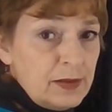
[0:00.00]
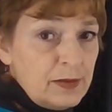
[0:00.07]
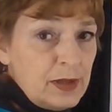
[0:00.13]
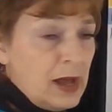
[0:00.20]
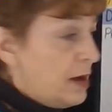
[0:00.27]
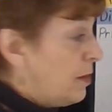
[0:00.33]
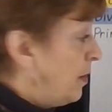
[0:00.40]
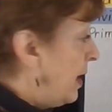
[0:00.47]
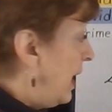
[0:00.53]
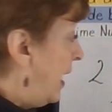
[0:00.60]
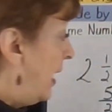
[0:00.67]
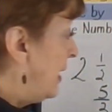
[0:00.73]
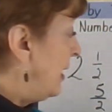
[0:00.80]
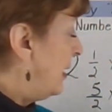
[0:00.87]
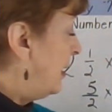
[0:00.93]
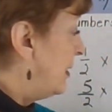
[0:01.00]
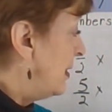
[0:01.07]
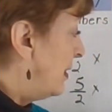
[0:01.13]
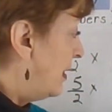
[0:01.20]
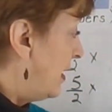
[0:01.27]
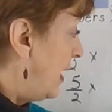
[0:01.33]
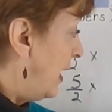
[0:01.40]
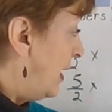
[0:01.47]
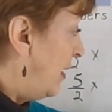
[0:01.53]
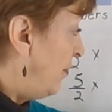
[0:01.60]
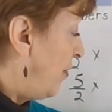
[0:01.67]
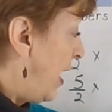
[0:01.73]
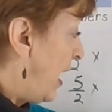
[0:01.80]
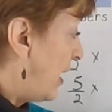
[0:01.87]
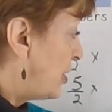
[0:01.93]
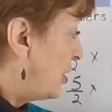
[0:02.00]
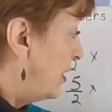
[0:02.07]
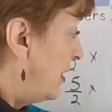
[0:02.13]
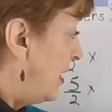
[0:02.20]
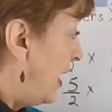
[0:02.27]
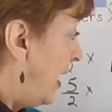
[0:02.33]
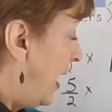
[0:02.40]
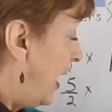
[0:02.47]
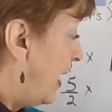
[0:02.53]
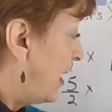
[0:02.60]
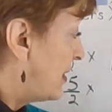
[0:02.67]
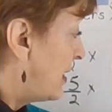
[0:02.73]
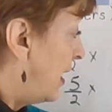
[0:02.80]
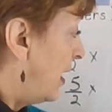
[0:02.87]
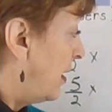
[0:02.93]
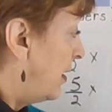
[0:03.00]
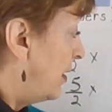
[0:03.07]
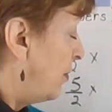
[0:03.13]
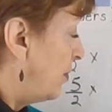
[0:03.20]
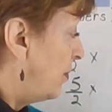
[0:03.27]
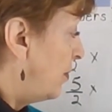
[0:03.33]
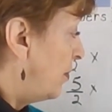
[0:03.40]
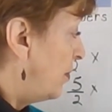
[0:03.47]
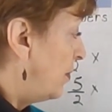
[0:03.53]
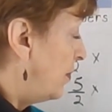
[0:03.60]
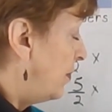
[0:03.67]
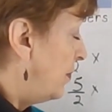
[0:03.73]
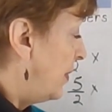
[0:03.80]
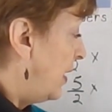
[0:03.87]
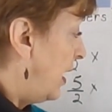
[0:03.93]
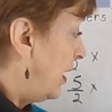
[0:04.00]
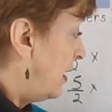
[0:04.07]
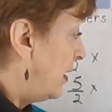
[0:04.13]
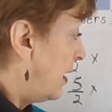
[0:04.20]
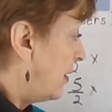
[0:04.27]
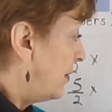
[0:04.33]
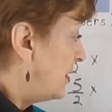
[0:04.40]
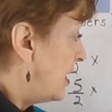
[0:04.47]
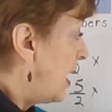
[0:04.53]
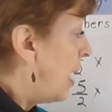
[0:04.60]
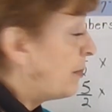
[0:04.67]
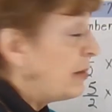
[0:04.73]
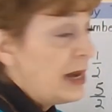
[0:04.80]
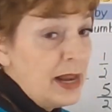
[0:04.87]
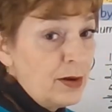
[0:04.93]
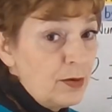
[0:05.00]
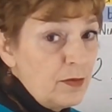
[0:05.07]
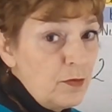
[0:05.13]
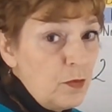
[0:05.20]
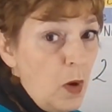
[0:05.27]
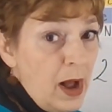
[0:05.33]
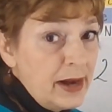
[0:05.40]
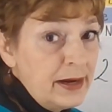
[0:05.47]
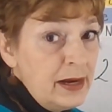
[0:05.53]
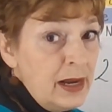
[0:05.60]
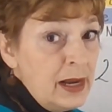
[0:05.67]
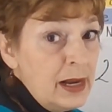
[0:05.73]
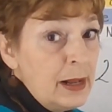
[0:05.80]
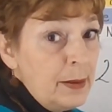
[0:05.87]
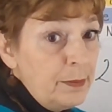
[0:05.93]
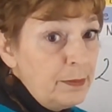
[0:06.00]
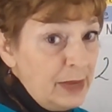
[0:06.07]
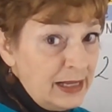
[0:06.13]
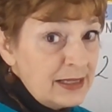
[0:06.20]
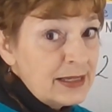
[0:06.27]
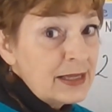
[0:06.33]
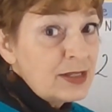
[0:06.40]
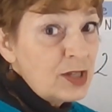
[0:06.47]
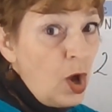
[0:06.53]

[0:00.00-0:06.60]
Uh, any, any fraction that has a a uh, denominator of 1 means it's